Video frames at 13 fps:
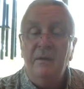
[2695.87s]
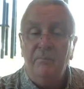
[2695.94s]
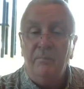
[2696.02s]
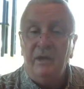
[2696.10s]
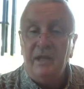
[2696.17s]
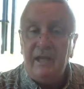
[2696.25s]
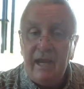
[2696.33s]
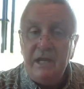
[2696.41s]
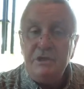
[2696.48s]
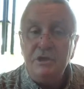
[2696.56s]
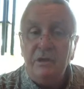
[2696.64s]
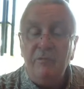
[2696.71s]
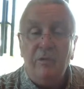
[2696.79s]
but
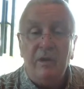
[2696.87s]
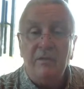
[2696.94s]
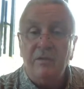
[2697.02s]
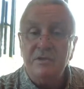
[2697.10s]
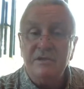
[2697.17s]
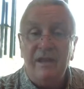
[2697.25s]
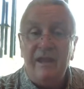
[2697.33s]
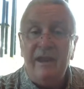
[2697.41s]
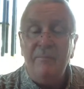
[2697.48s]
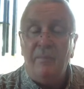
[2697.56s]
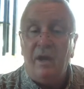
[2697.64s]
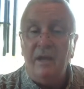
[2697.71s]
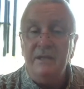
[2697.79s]
occasionally one of those
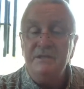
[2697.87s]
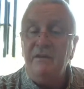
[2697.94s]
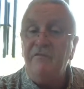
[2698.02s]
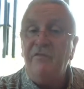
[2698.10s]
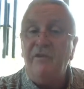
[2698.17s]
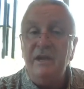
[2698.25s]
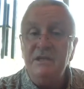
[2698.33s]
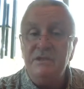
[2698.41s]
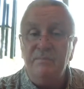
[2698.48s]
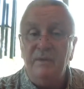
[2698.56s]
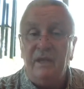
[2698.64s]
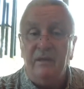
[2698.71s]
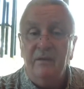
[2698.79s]
landmines that finds
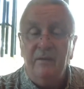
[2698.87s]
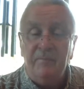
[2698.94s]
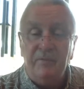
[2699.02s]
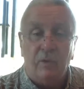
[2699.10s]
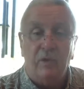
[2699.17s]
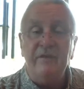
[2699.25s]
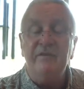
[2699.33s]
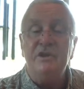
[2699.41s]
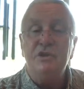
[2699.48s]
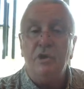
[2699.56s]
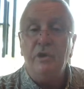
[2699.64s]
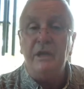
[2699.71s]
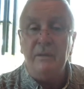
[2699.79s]
me or even
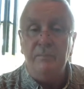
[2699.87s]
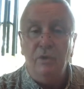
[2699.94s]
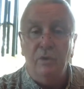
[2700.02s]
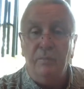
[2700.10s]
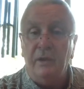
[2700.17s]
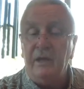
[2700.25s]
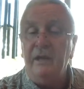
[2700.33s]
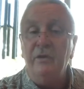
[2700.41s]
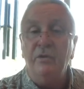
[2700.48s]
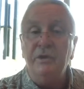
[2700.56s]
turkey poop. And I know